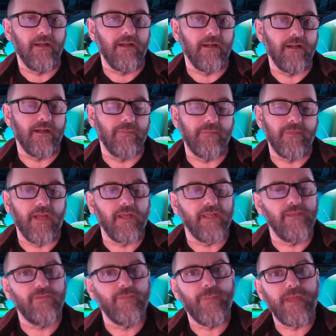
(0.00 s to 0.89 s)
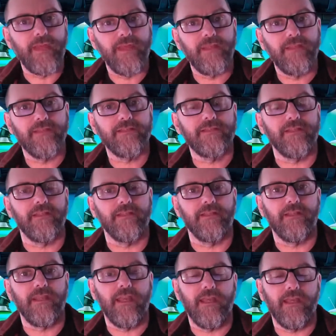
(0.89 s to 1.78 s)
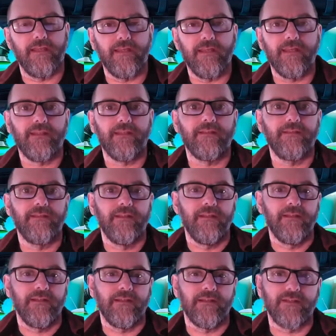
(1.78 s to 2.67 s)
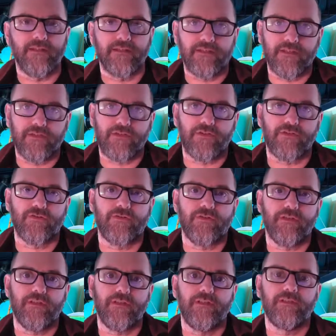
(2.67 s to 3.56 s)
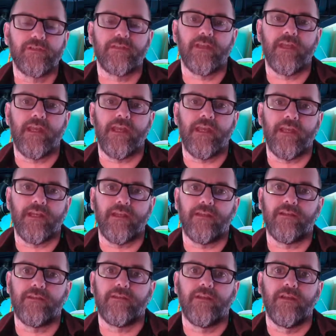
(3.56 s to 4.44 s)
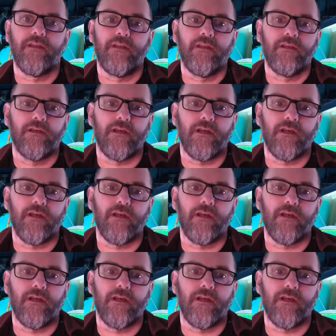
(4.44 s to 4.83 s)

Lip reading: naive Bayes and KNN and decision trees and